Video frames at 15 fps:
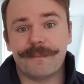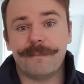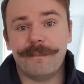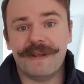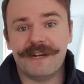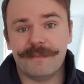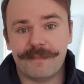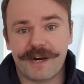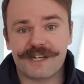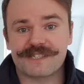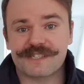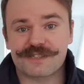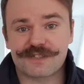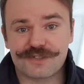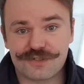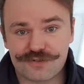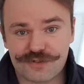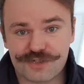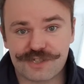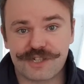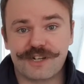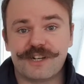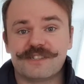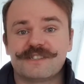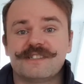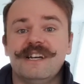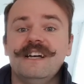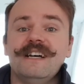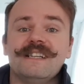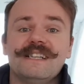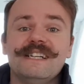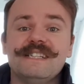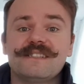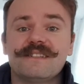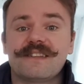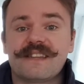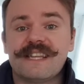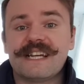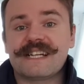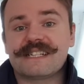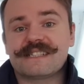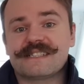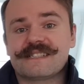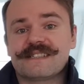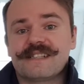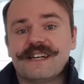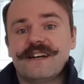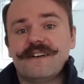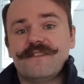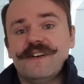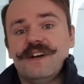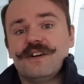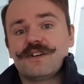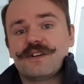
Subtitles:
minimizes construction costs. These are things that have